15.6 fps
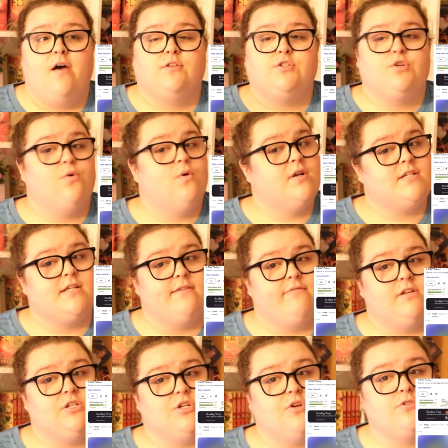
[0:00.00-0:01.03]
2 are
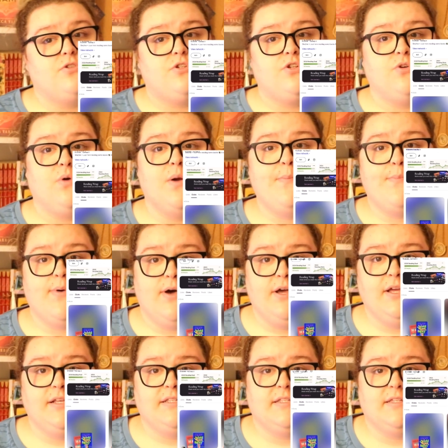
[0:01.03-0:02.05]
TV shows, 2 are
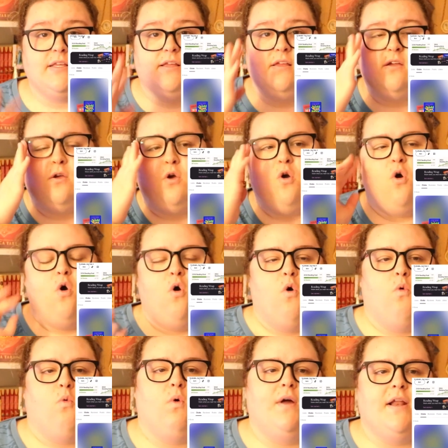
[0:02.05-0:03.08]
books.
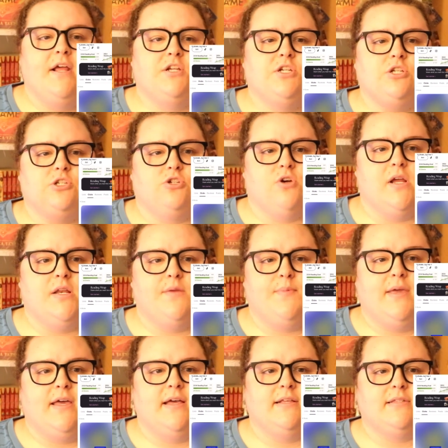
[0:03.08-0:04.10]
One I just joined
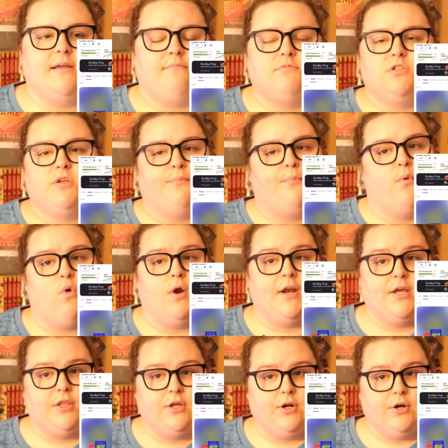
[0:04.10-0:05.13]
because I'm
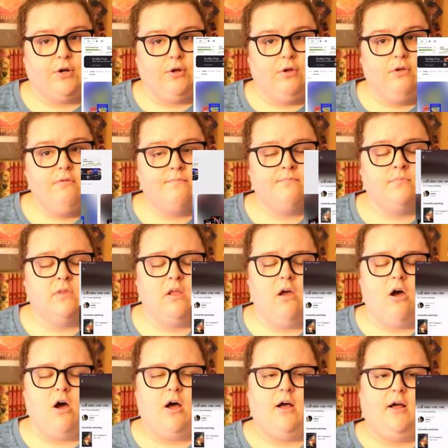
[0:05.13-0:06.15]
supporting the girl
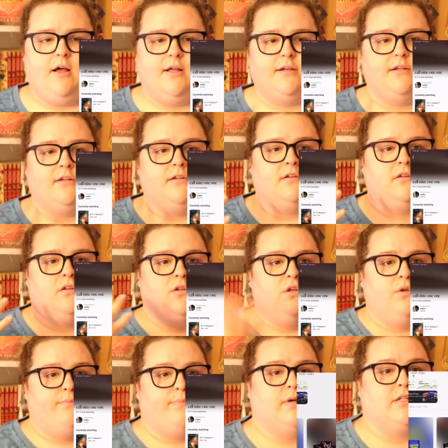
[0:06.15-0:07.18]
on
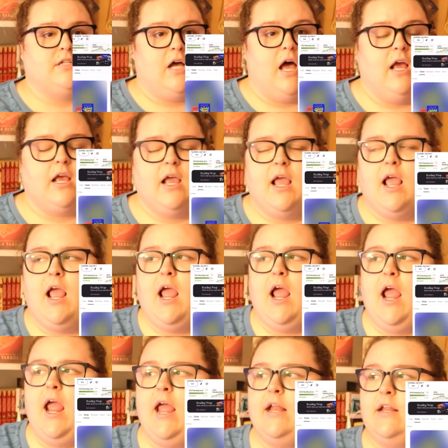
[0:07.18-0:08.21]
Book Talk.
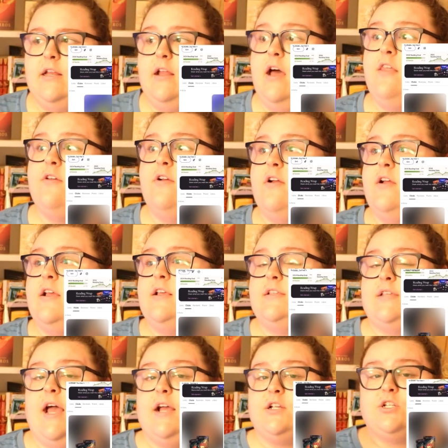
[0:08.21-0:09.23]
And another
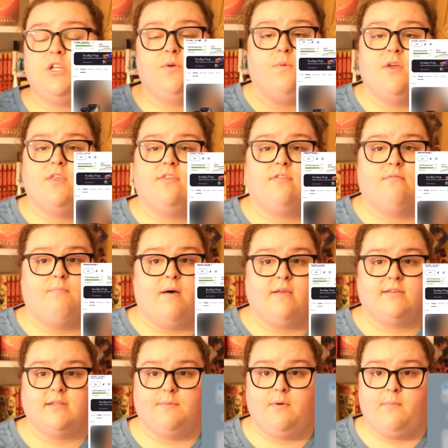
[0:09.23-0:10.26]
is actually with
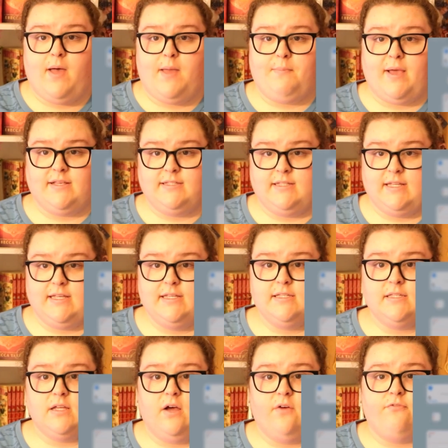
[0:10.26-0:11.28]
some of my
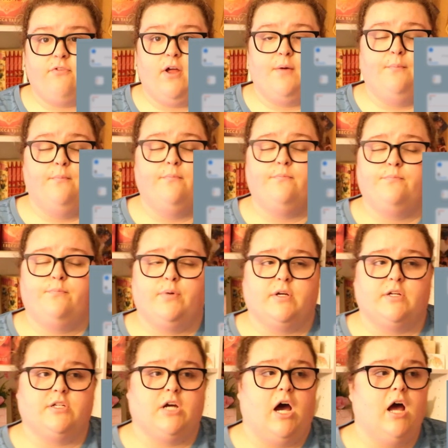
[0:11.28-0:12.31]
besties from
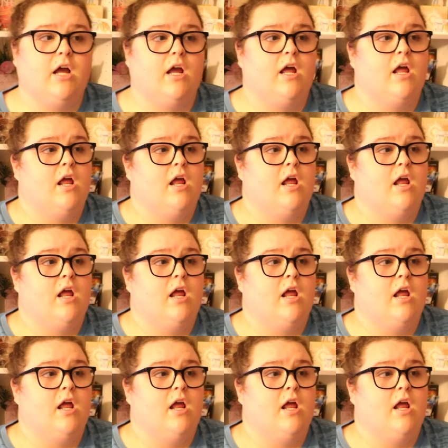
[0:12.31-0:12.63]
Book Talk.